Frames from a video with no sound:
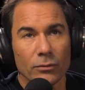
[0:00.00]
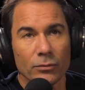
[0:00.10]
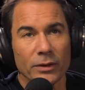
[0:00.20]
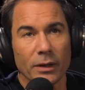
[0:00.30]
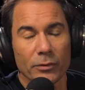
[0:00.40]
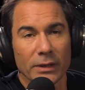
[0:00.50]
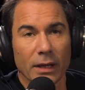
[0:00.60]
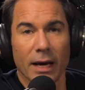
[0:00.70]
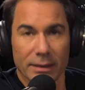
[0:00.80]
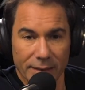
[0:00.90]
re-
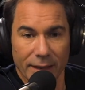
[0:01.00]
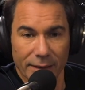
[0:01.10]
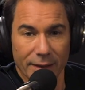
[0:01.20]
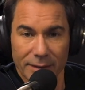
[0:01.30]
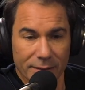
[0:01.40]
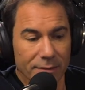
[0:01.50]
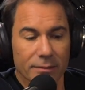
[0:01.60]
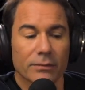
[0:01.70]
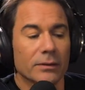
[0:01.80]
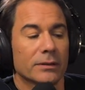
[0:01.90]
realize that
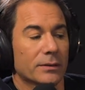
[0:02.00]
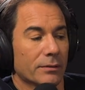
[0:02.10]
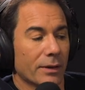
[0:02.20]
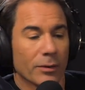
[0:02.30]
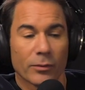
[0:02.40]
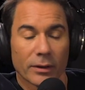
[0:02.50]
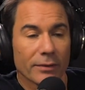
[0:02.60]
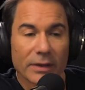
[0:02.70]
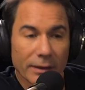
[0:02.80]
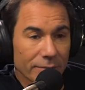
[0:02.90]
this this thing we're
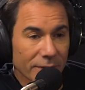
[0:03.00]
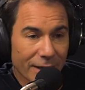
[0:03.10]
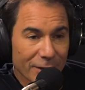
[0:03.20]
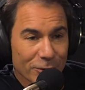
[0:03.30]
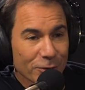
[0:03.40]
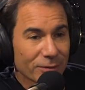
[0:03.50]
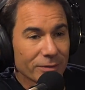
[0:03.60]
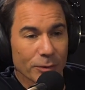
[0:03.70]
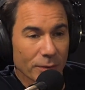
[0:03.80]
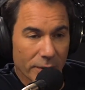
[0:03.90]
living in for the
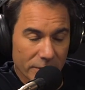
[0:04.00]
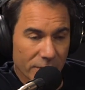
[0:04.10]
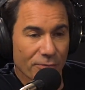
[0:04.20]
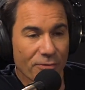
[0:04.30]
last two years, this